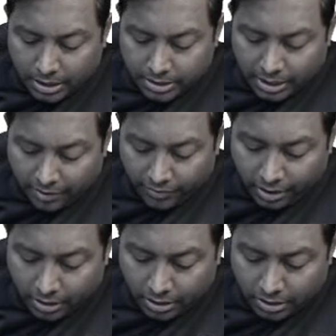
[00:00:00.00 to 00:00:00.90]
Is
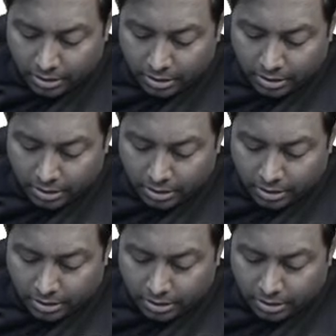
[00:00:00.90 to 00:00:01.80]
having
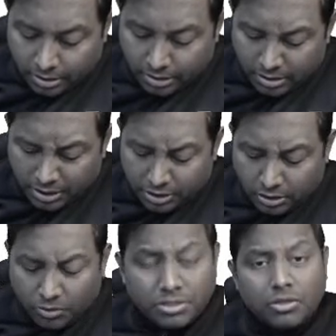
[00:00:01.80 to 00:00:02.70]
heater
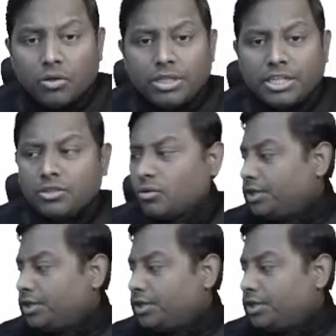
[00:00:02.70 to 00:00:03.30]
noise? No, there is no